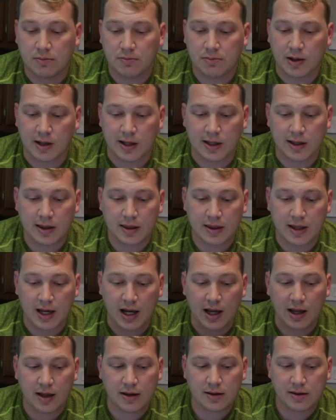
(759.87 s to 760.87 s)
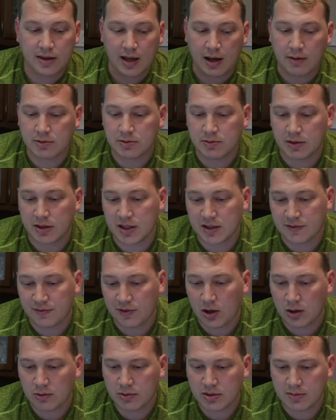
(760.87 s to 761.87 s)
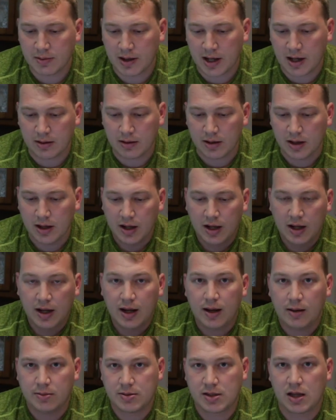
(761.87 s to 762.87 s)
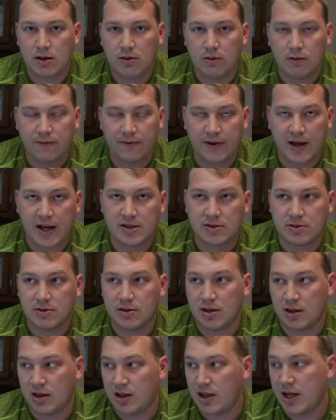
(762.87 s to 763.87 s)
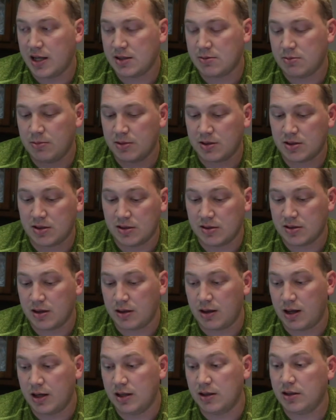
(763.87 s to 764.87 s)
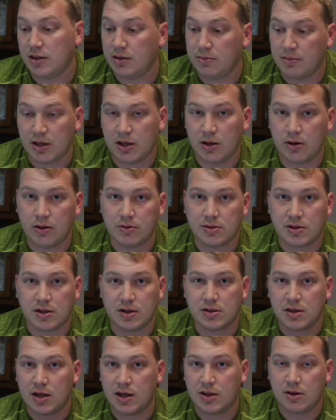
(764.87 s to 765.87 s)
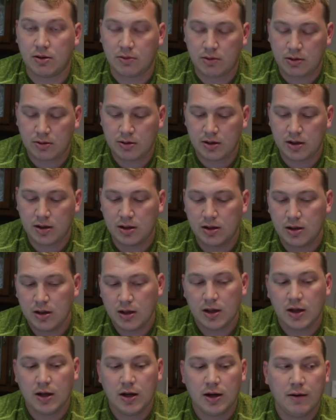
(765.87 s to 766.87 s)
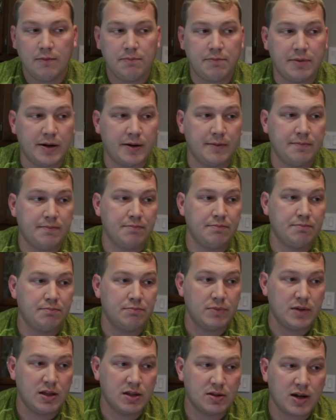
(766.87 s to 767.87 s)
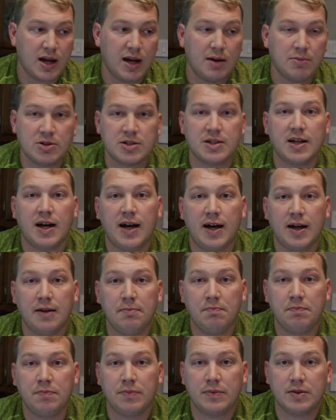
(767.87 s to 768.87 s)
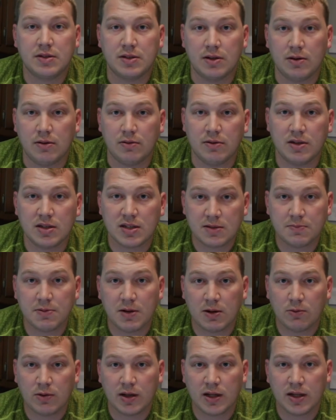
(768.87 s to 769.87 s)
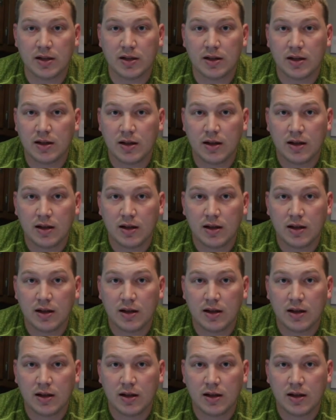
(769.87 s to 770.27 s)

But that that was what this vlog was about. It was kind of a little faster than the last one just because like I deleted my notes because I thought we were good. But neither camera's died, so this has been a win.